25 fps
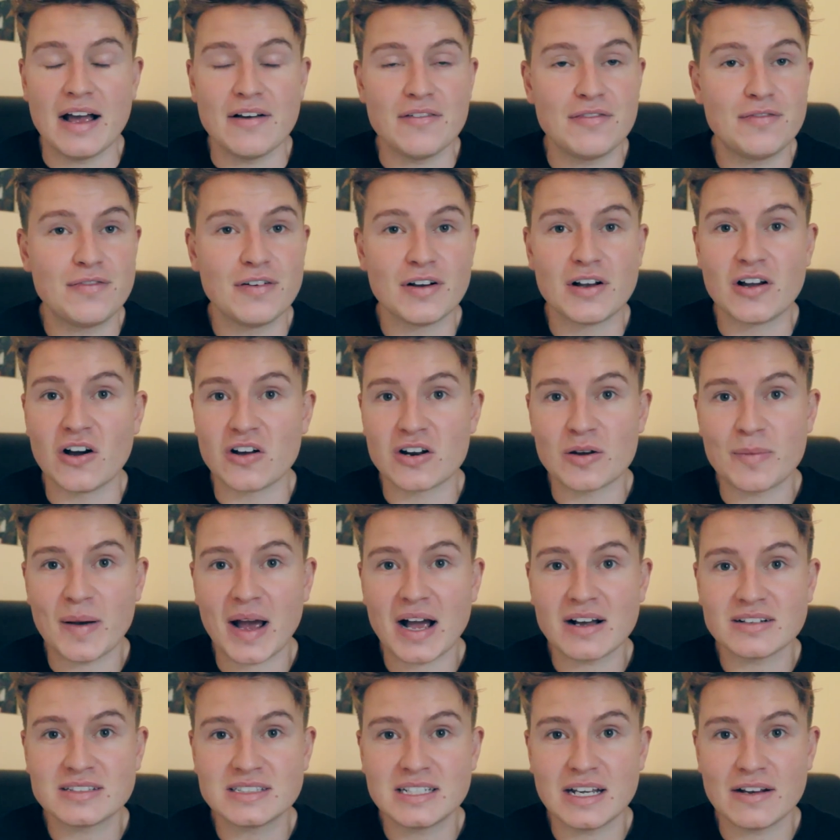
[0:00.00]
forgot
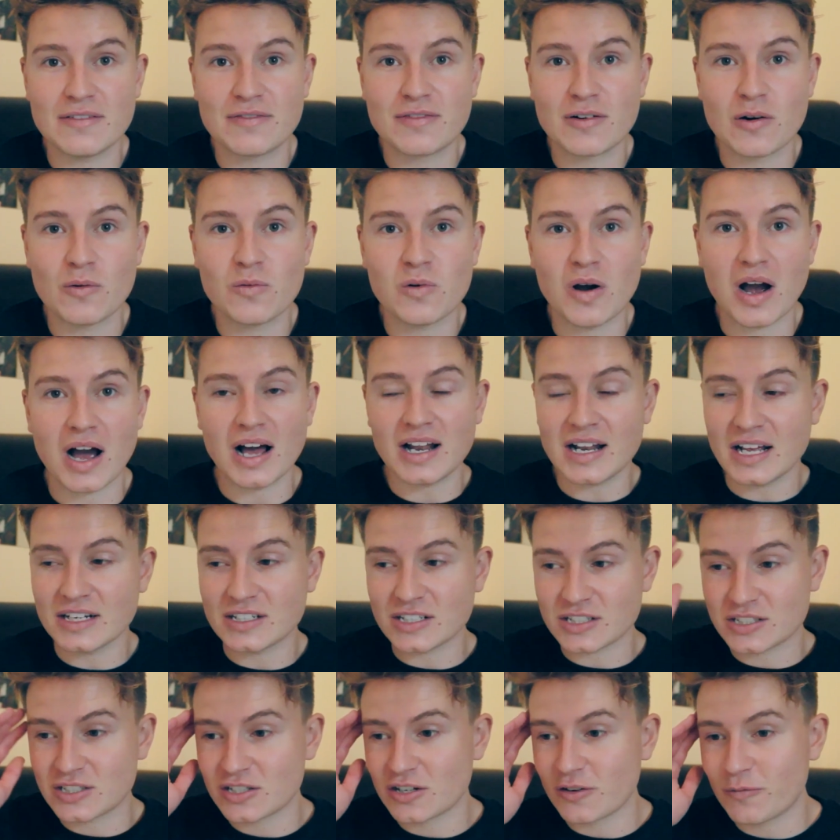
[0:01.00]
about it for a while. I
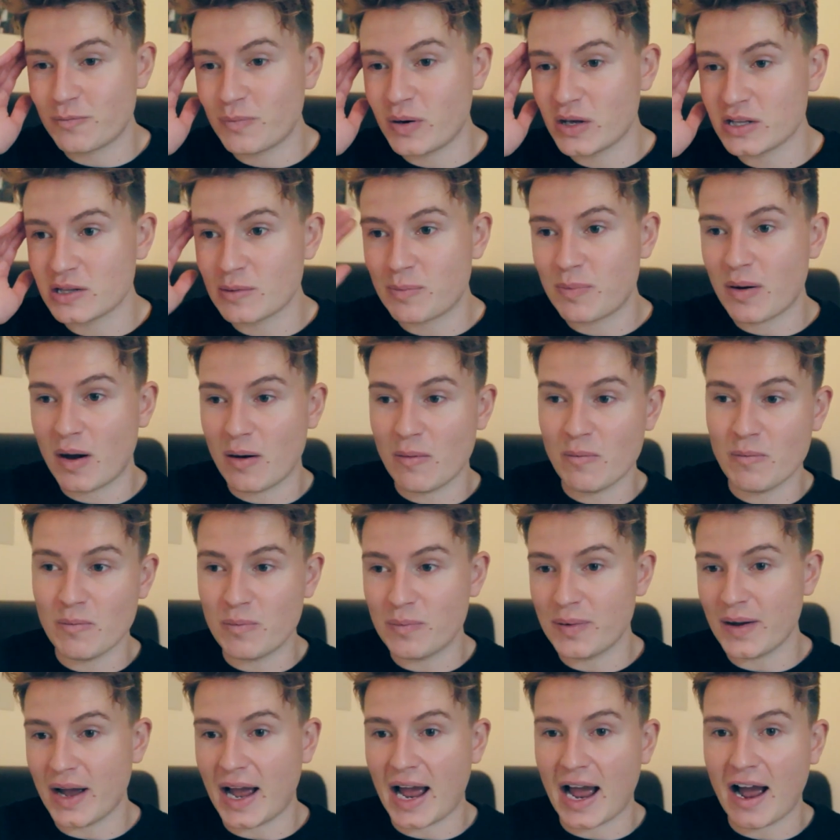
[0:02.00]
just sort of put the
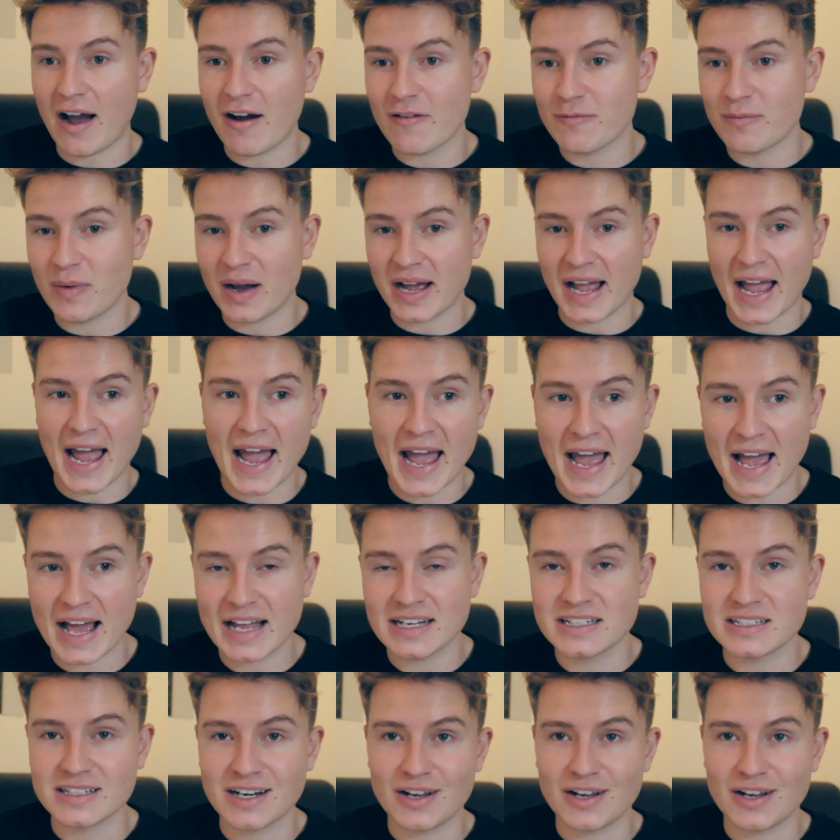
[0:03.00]
pump out of my head.